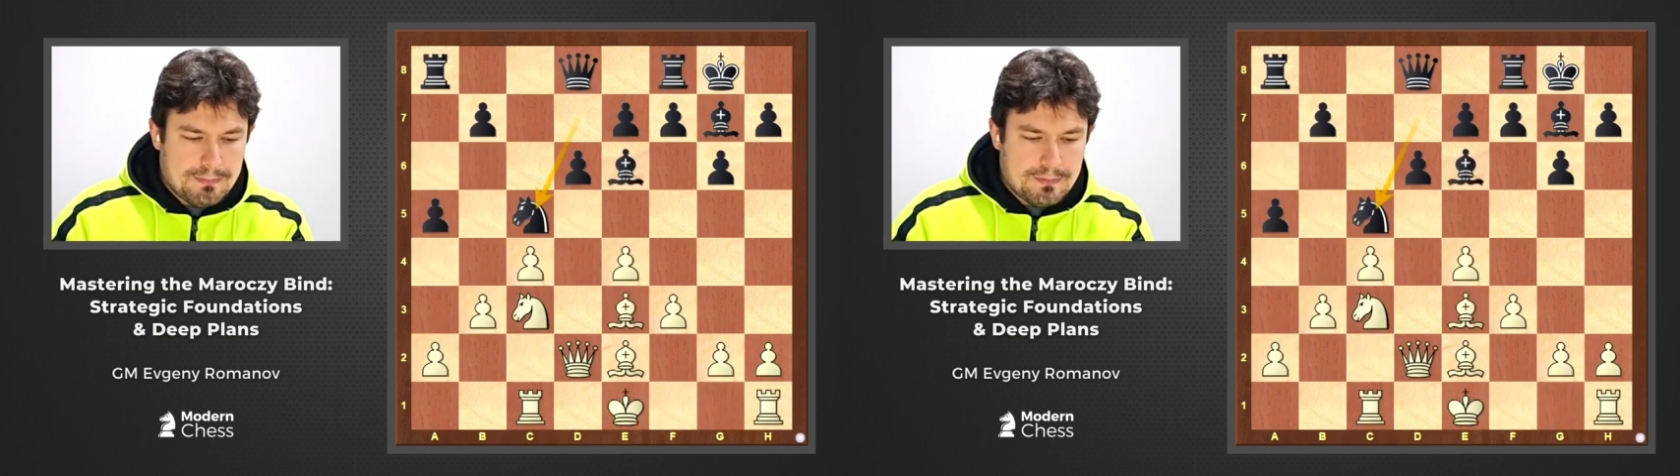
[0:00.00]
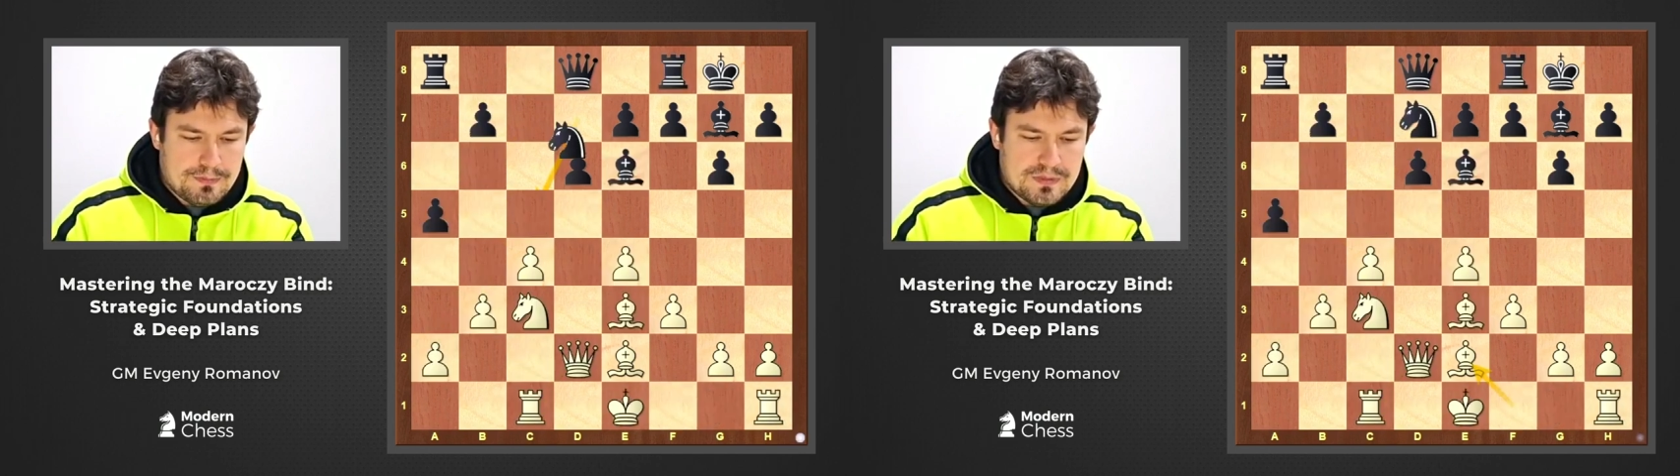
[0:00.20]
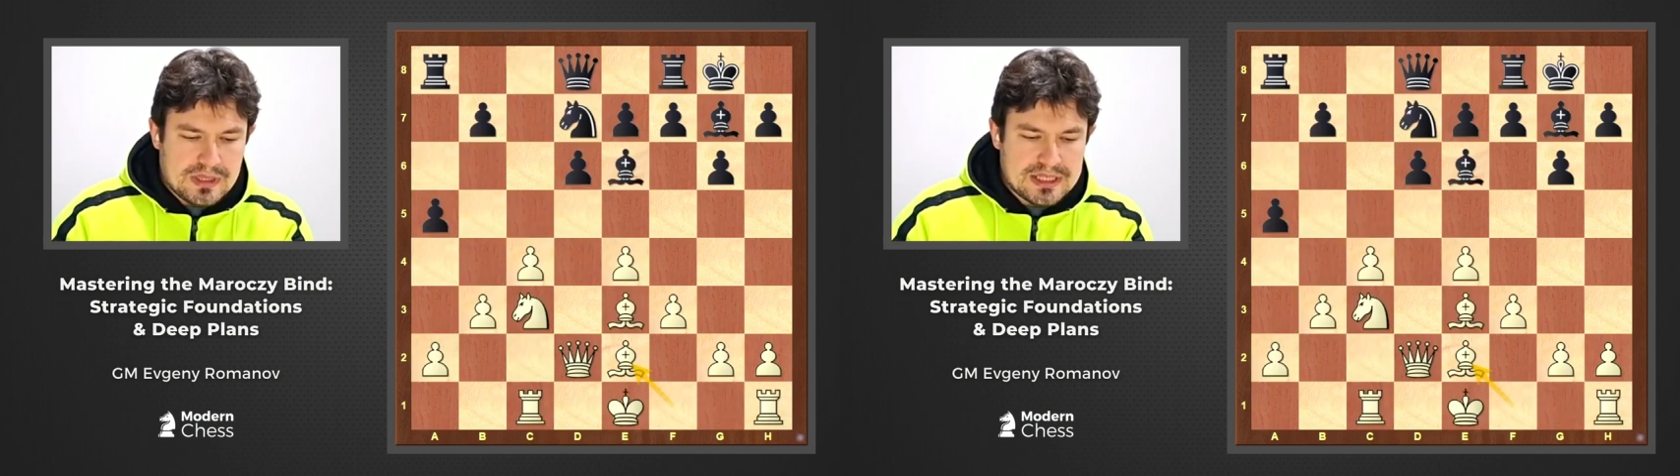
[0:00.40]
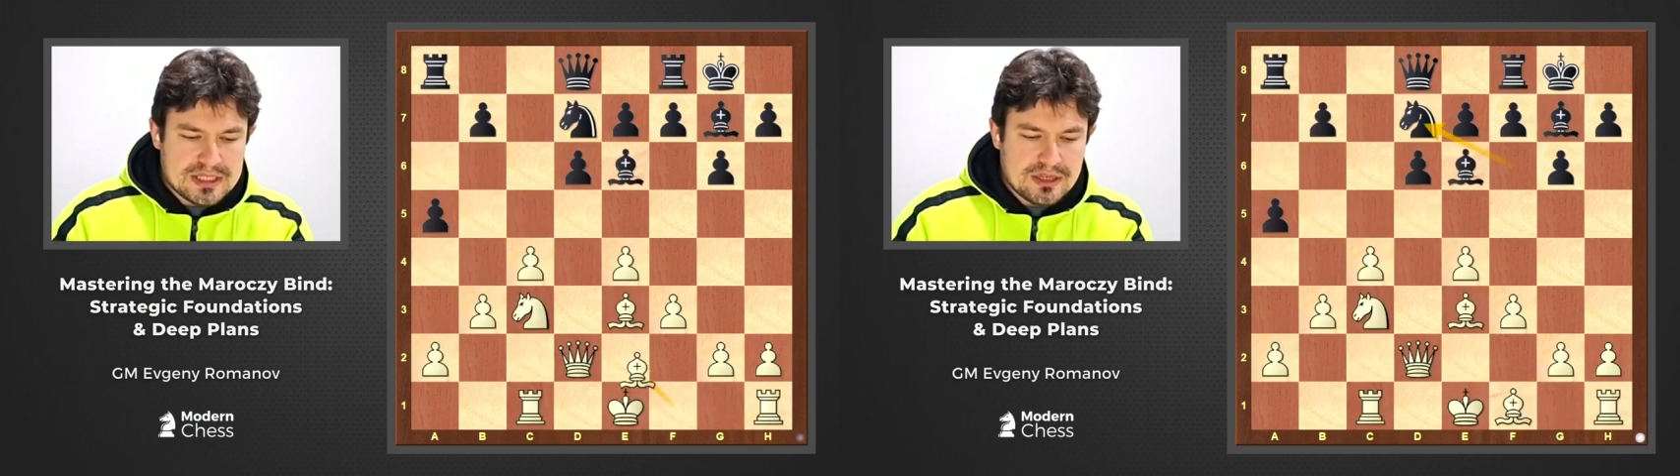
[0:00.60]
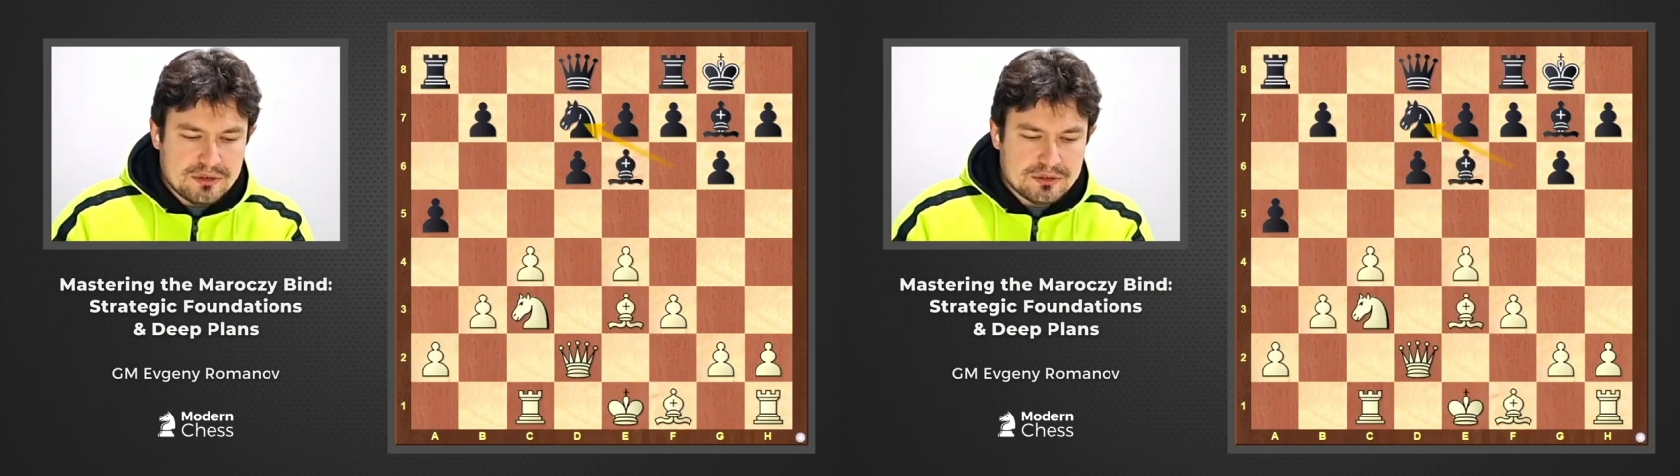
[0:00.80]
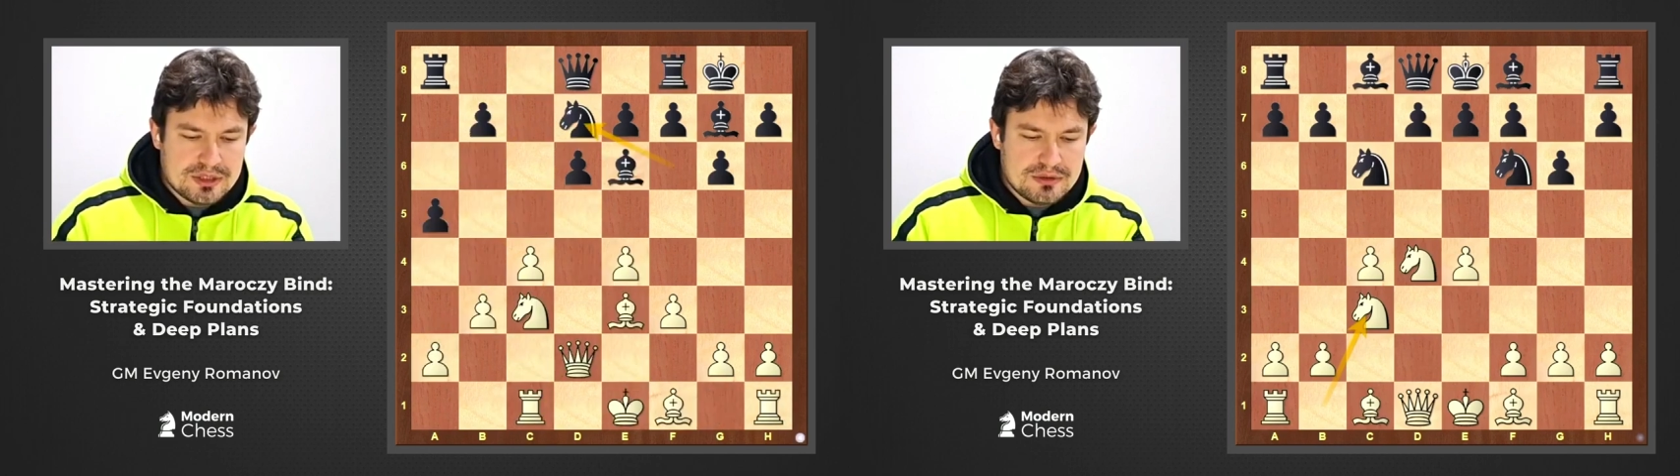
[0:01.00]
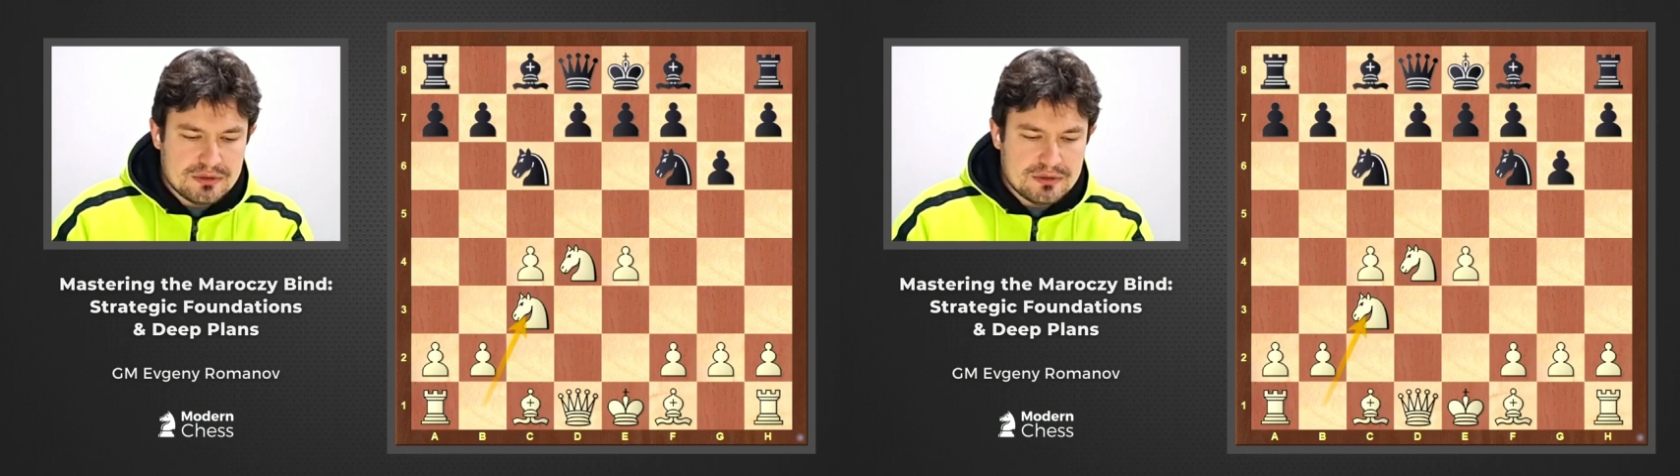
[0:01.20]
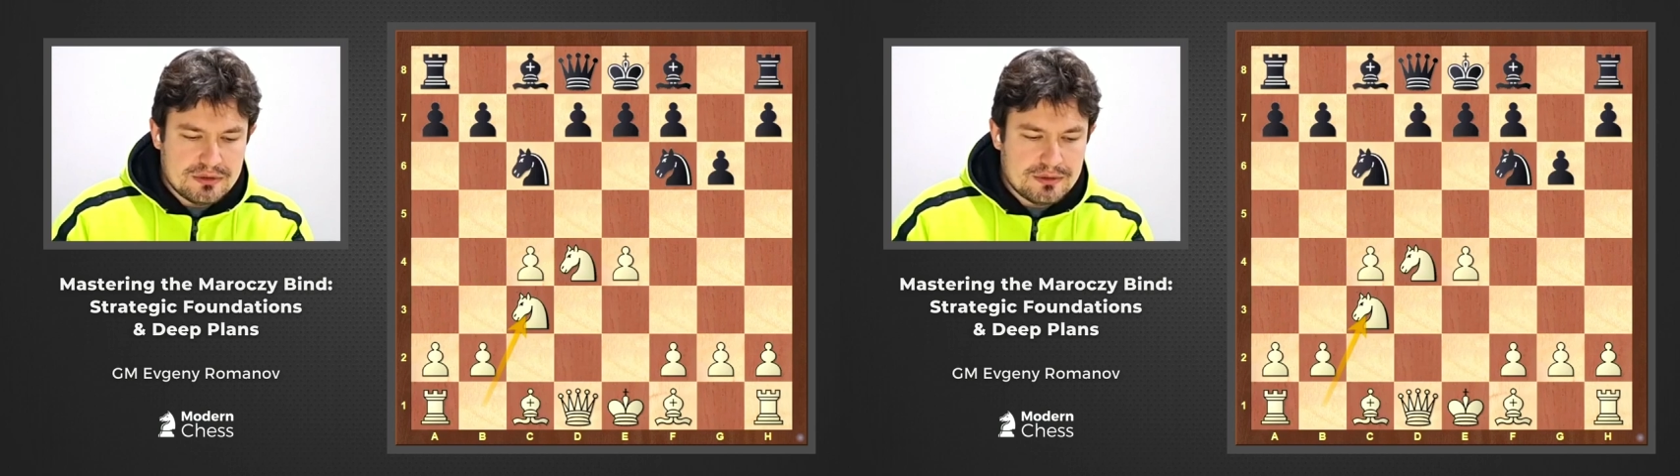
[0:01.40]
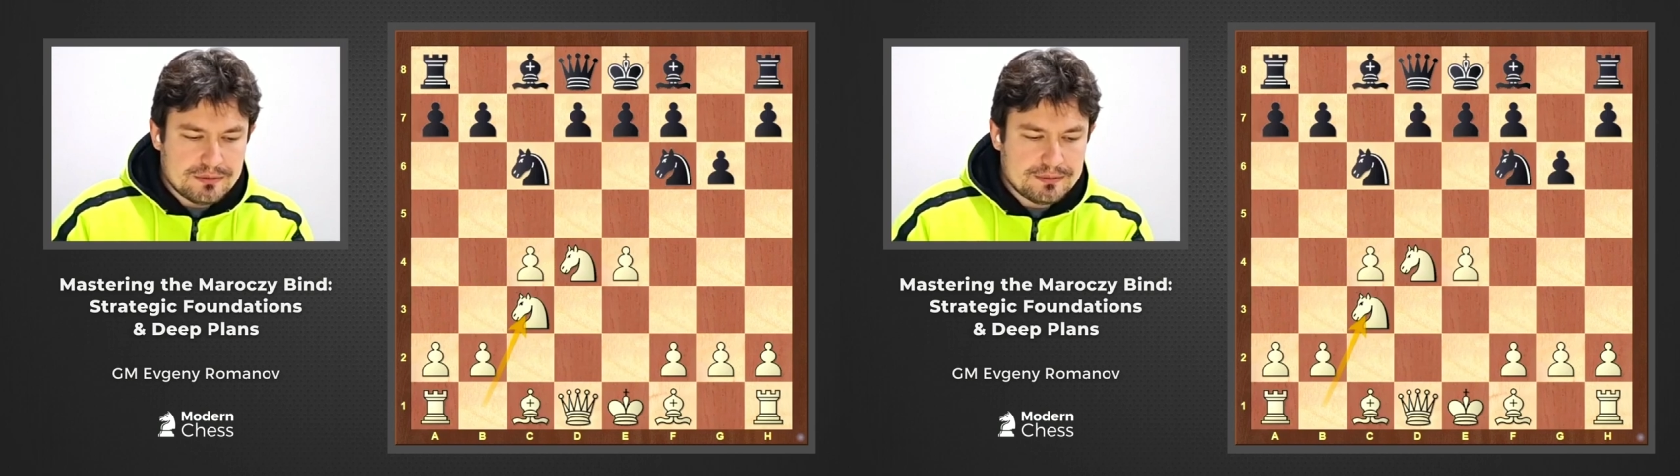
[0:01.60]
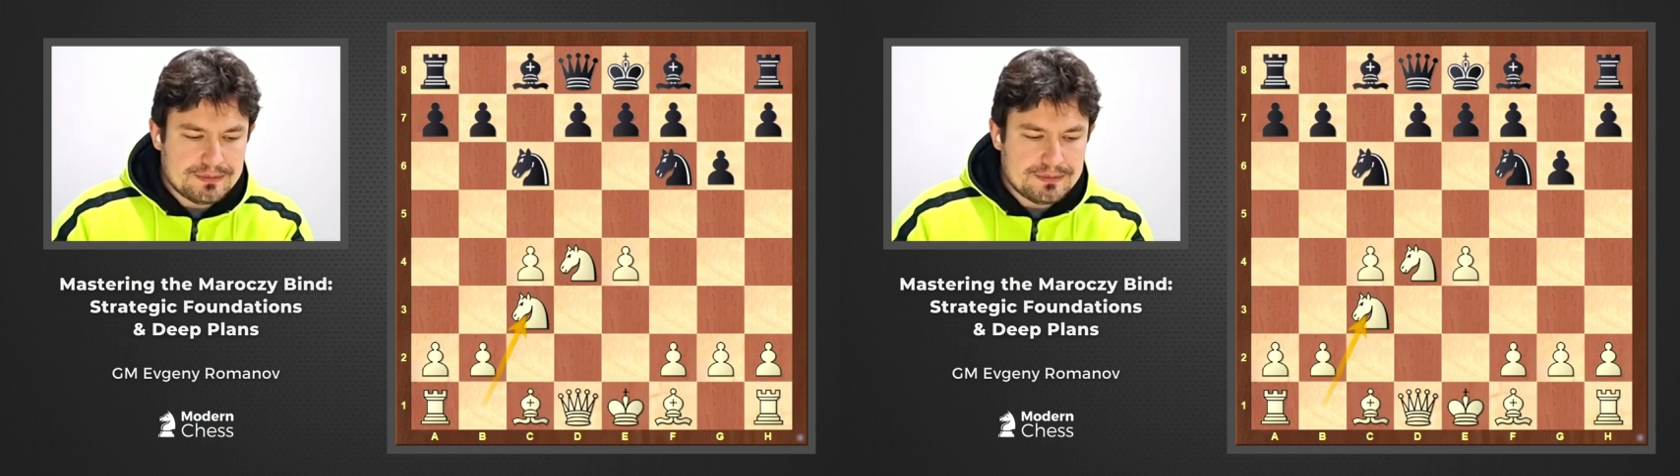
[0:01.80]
Let's go to